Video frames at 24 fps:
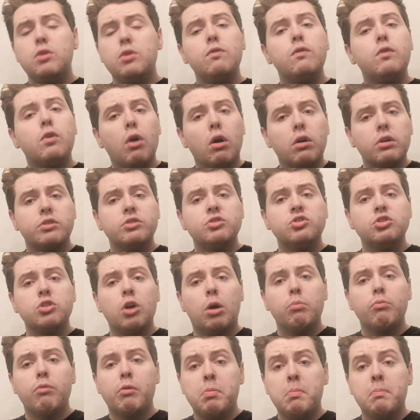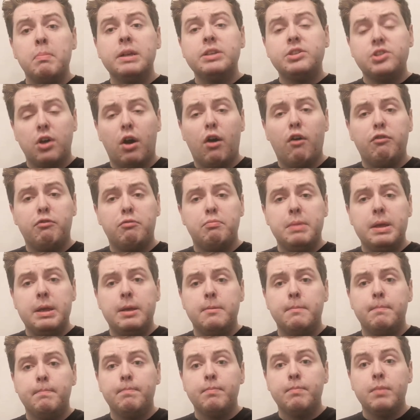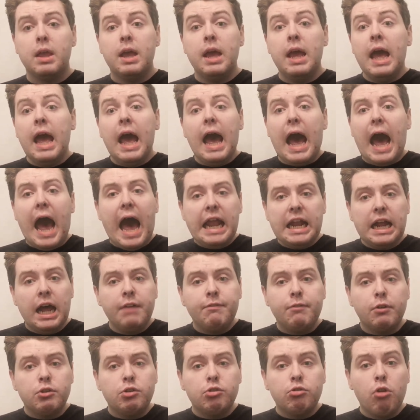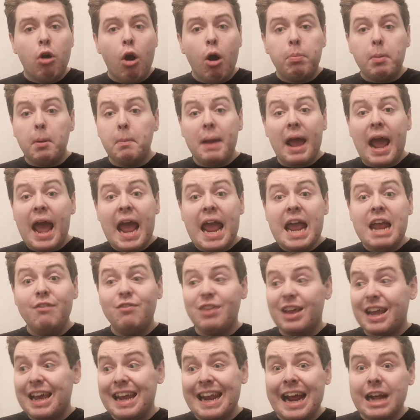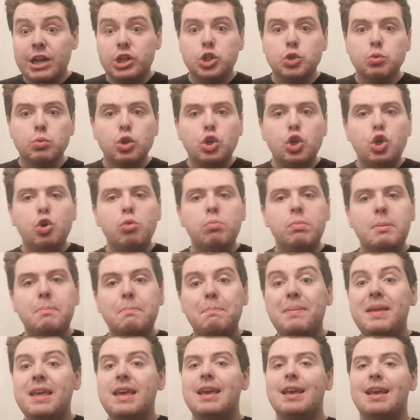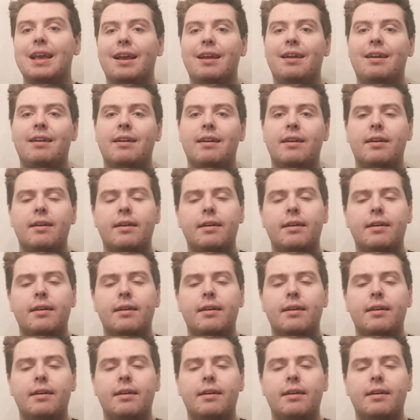You've got to stop ripping bits off me. And I've got to grow up and behave like an actual human being.